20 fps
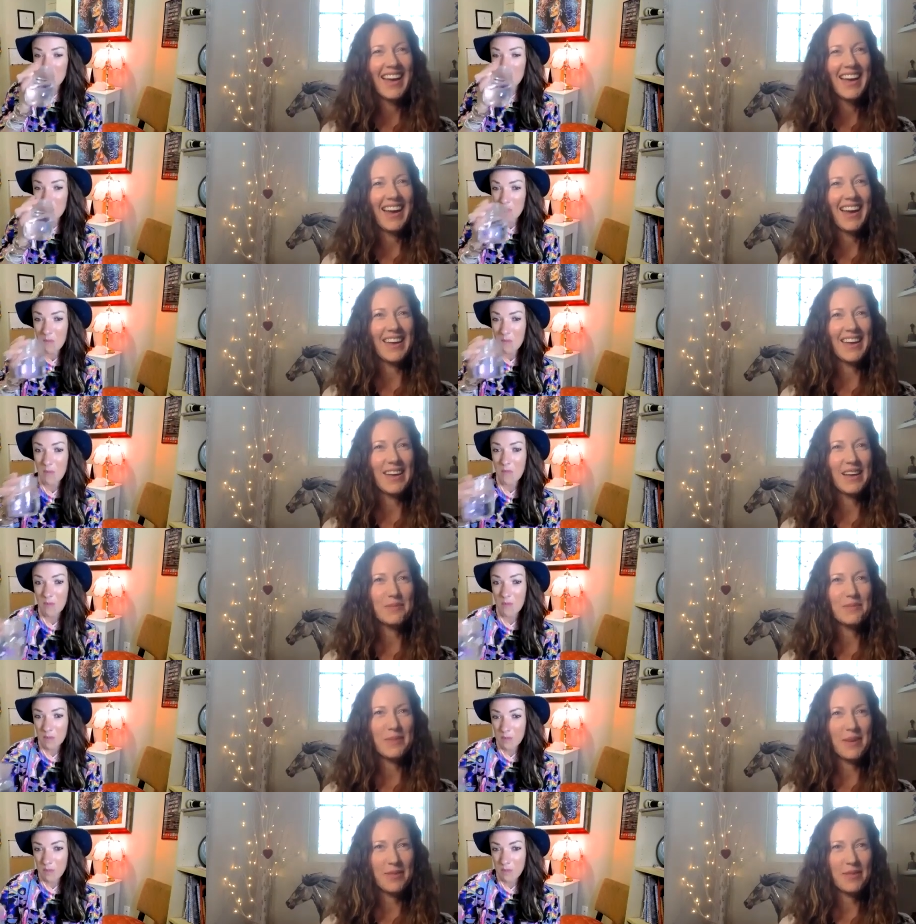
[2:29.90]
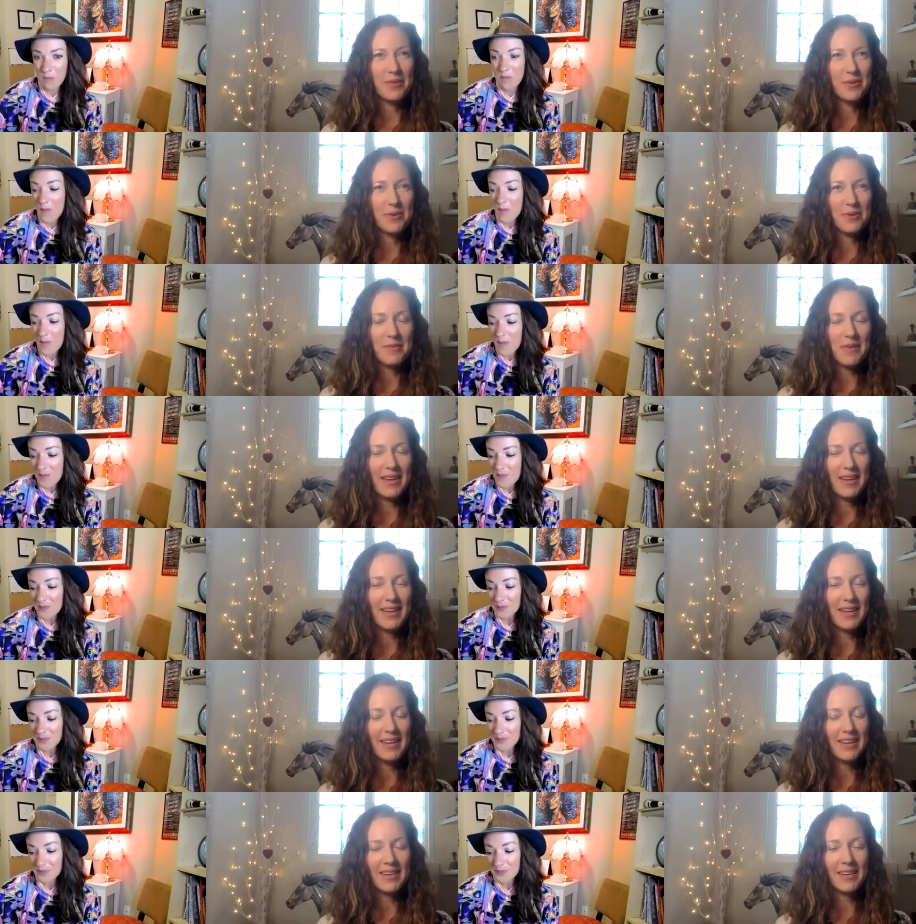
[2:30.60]
Speaker 1: I had been through
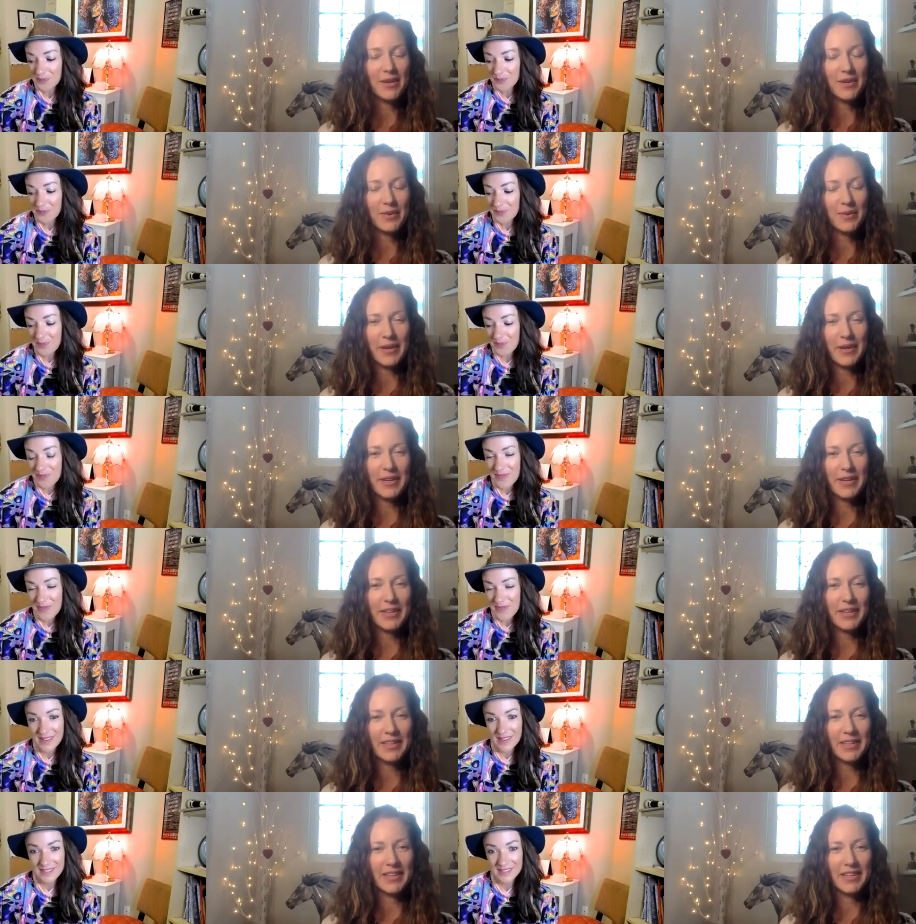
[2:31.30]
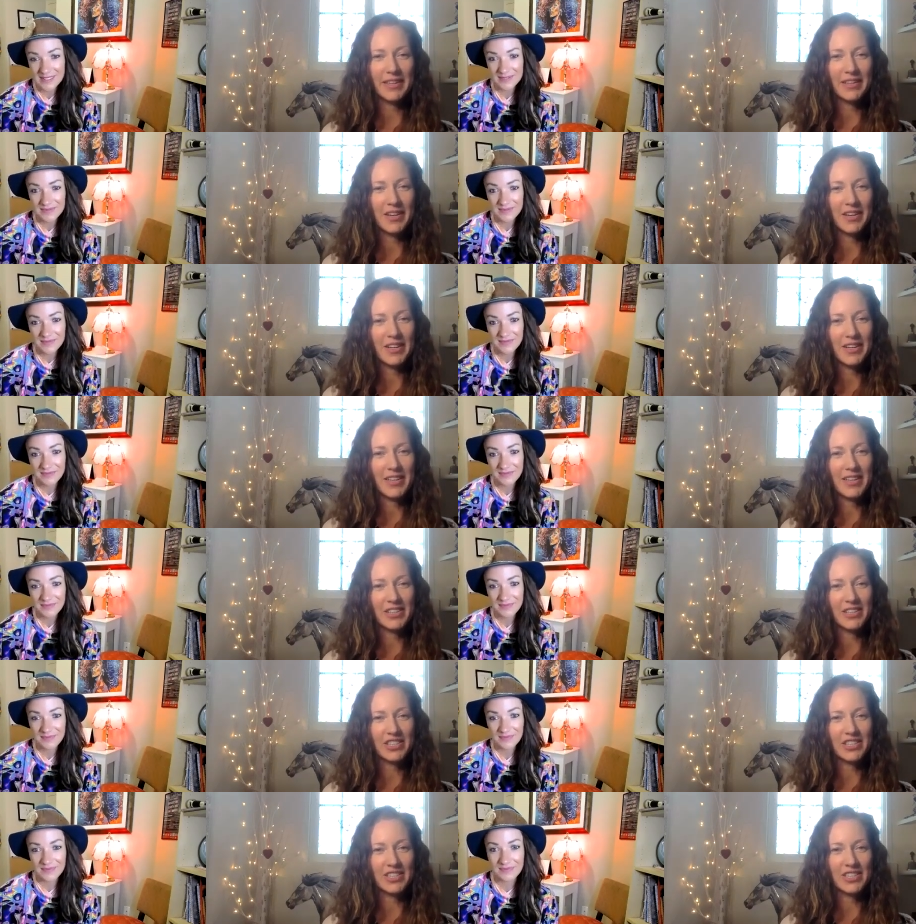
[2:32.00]
many career
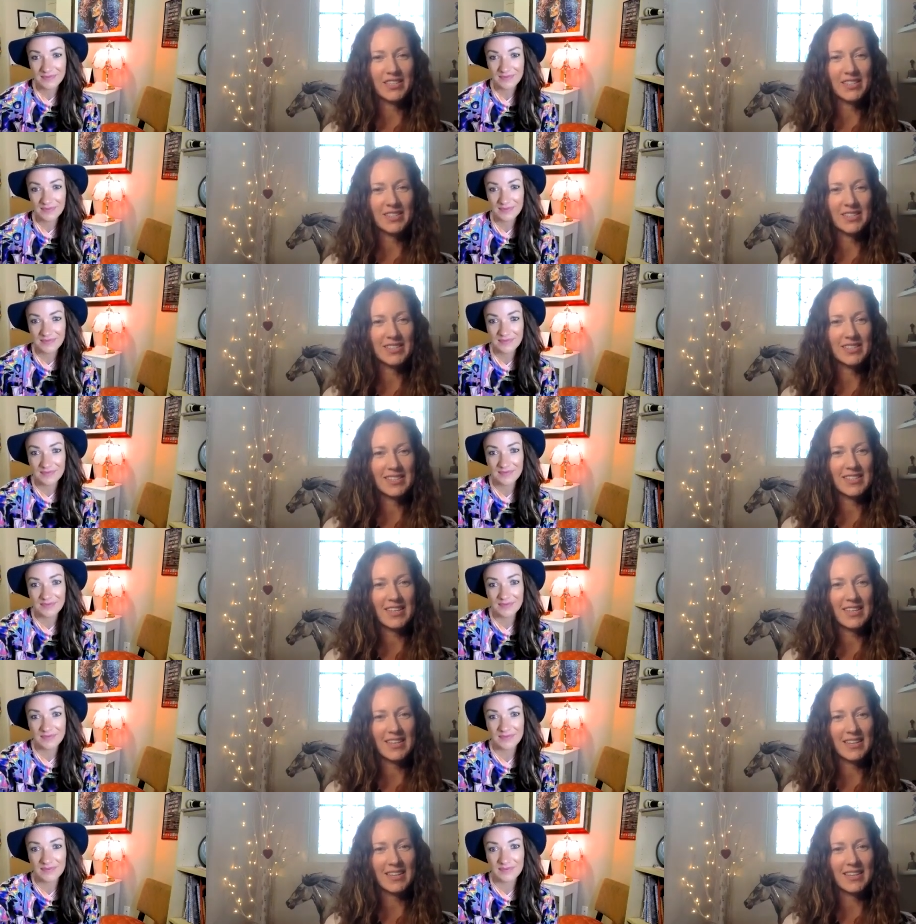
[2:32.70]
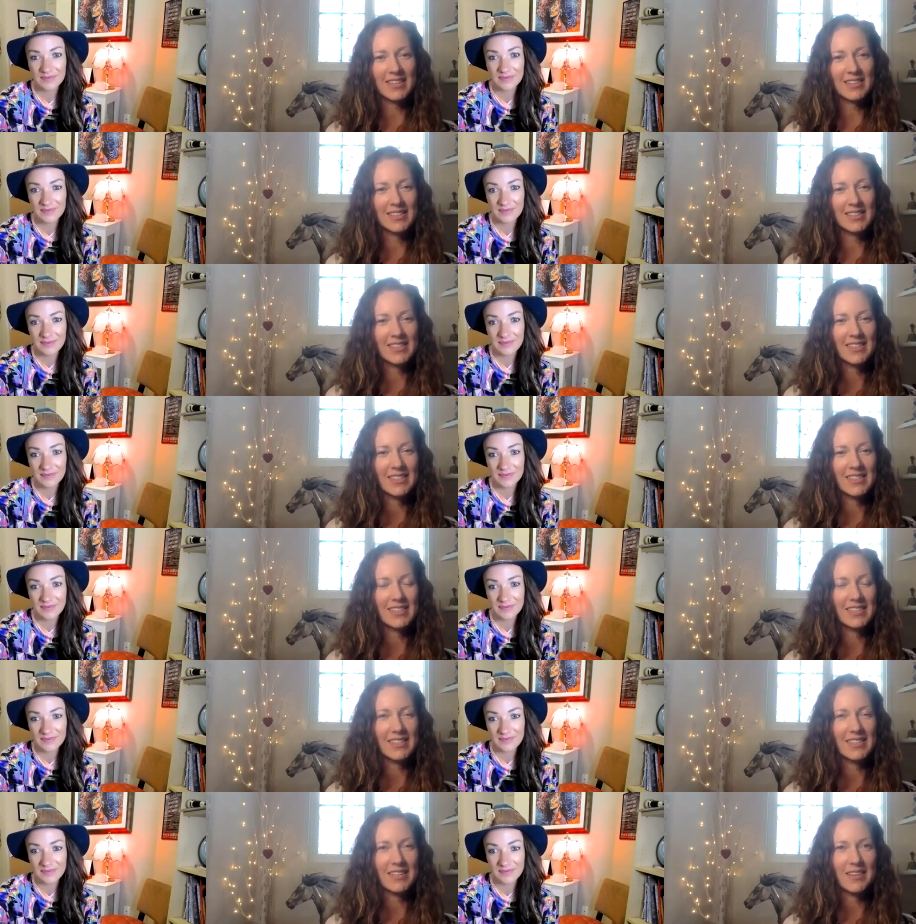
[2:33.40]
incarnations and
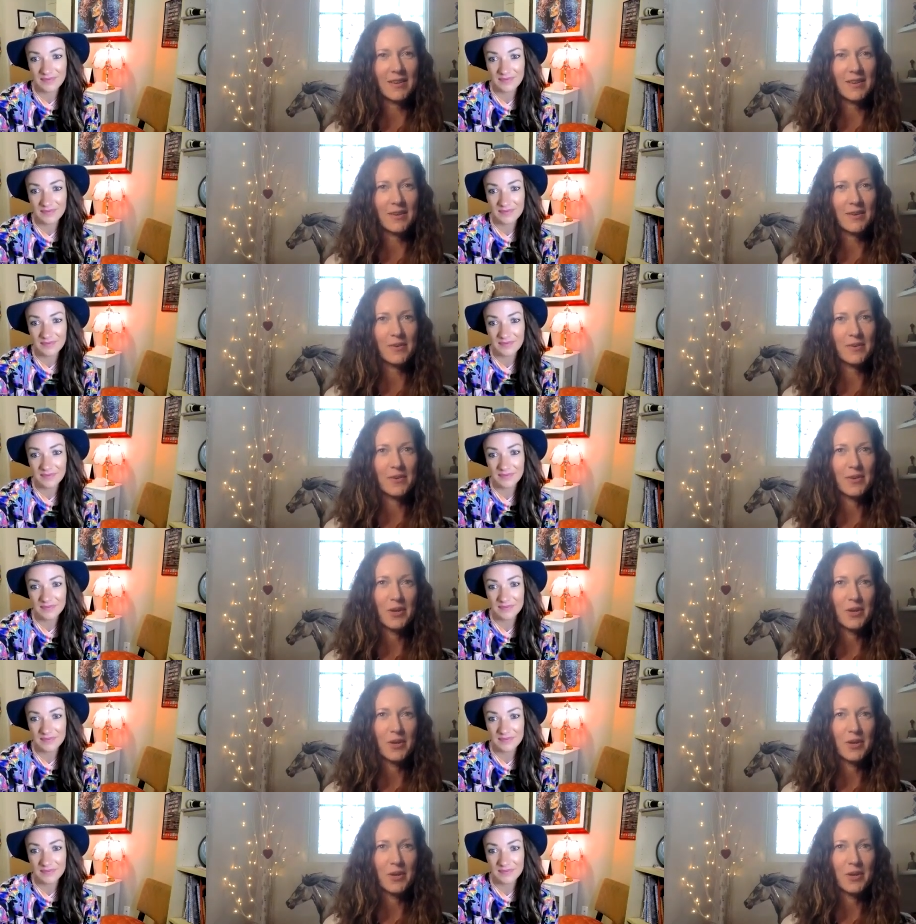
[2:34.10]
uh,